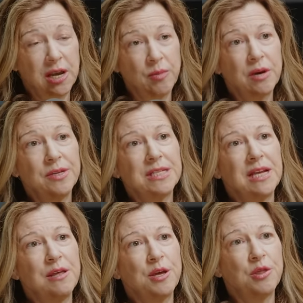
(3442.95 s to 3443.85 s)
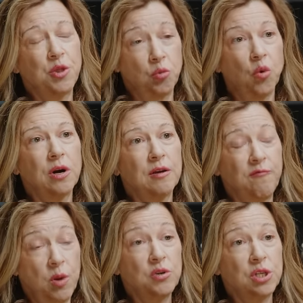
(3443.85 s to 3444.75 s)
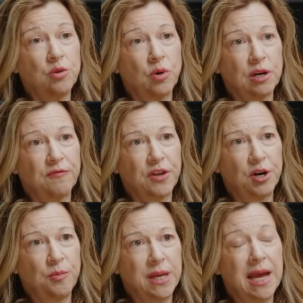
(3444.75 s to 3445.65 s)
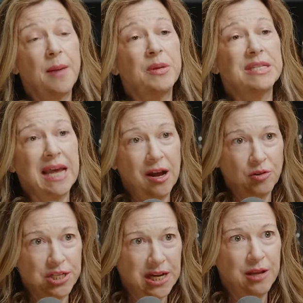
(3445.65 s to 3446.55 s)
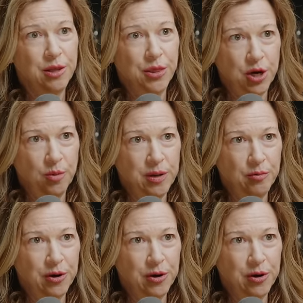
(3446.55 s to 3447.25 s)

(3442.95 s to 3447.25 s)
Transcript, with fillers: And we always say that the work of most of the work of therapy happens outside the therapy